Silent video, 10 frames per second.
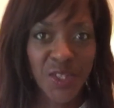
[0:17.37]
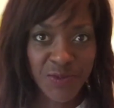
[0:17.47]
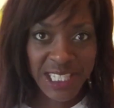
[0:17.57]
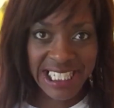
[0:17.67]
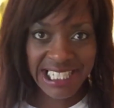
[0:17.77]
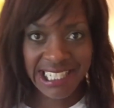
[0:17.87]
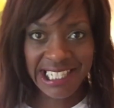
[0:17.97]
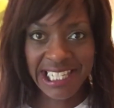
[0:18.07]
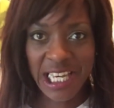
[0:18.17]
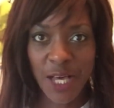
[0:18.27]
of
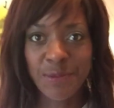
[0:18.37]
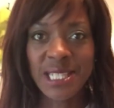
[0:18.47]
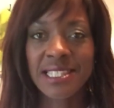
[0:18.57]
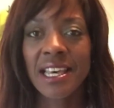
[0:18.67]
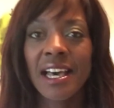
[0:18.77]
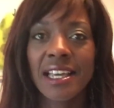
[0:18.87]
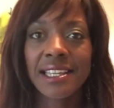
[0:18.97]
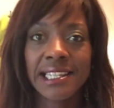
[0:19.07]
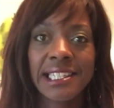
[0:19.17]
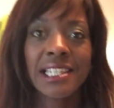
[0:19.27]
kitchen cupboards.
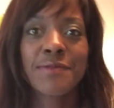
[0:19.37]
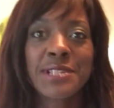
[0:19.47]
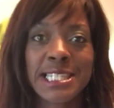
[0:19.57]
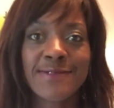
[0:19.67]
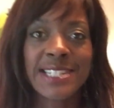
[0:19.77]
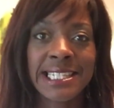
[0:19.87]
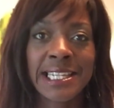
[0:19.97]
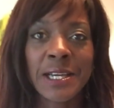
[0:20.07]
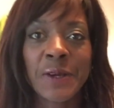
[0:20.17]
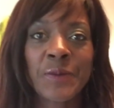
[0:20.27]
You're going to love this
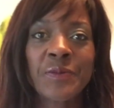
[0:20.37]
video.